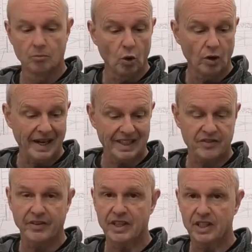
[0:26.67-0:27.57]
more or less
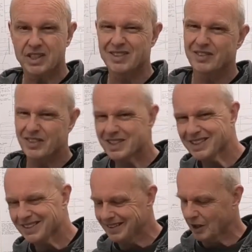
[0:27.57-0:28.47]
finished,
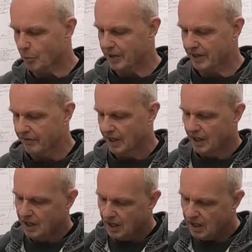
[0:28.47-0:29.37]
still a little bit of
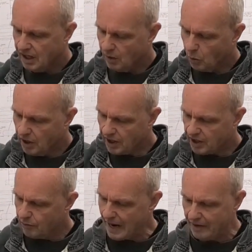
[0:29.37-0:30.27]
uh,
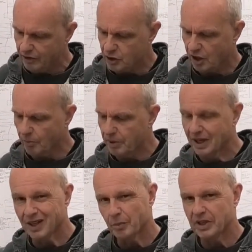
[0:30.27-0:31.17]
work around the top
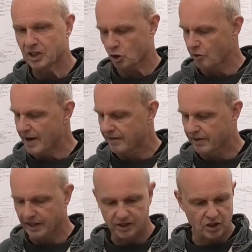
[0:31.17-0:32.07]
here, a little bit of
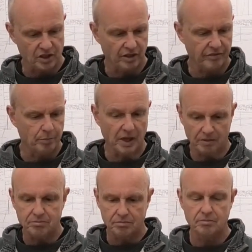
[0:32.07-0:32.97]
strengthening and stuff,
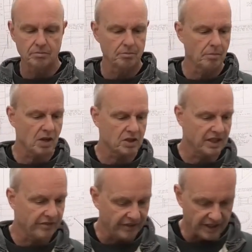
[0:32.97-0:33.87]
but
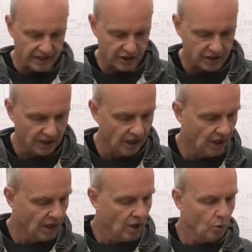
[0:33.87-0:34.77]
mostly finished.
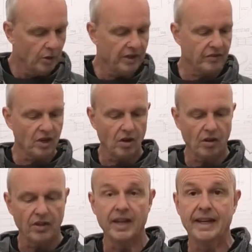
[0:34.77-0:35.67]
We've
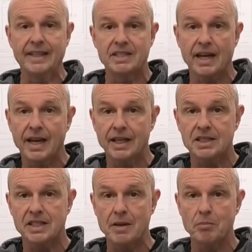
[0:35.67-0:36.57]
got the tail
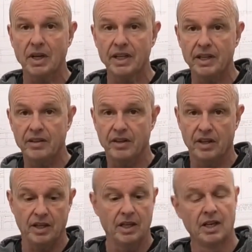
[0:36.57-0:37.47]
assembly,
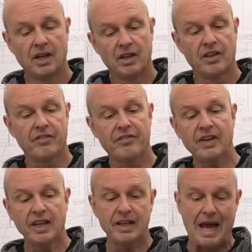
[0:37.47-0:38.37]
the, the
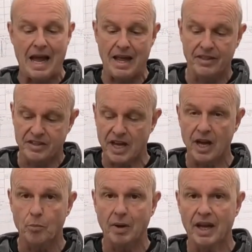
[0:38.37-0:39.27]
fin and the
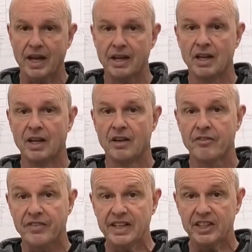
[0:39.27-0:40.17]
tailplane
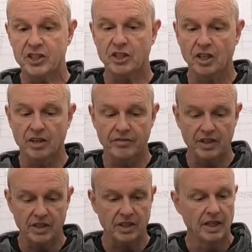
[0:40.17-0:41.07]
finished,
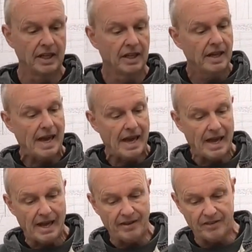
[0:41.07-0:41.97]
covered,
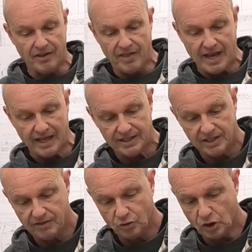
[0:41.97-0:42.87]
and
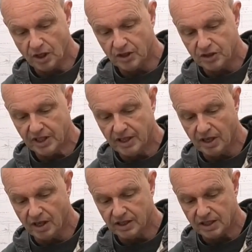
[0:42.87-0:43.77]
that slots in
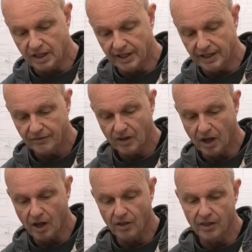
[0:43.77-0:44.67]
nicely
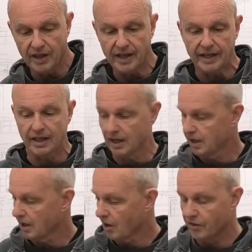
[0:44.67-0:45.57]
on the, uh,
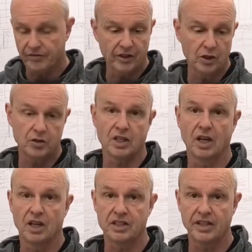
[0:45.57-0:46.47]
on the
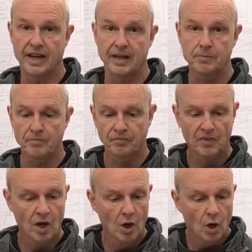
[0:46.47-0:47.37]
fuselage there.
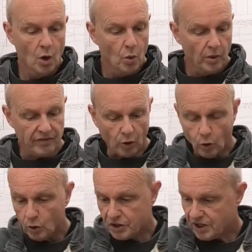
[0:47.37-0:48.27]
We've
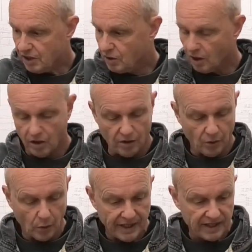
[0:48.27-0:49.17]
also got
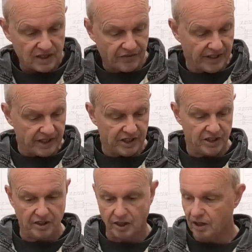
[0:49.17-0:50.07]
the wings
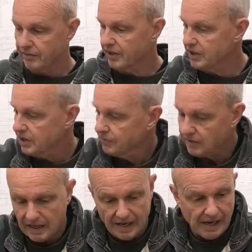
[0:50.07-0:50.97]
finished and covered,
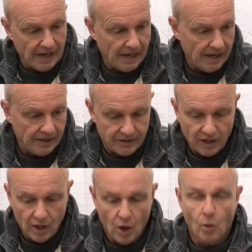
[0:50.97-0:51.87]
and
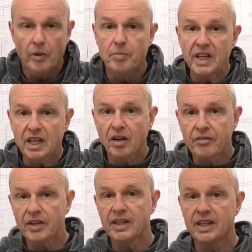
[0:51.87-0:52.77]
we've been
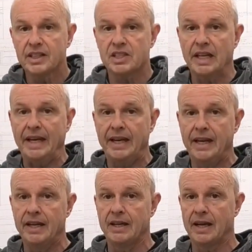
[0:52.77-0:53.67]
covering this
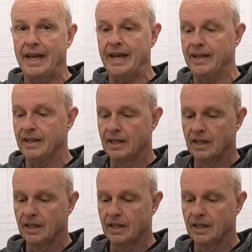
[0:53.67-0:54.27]
in a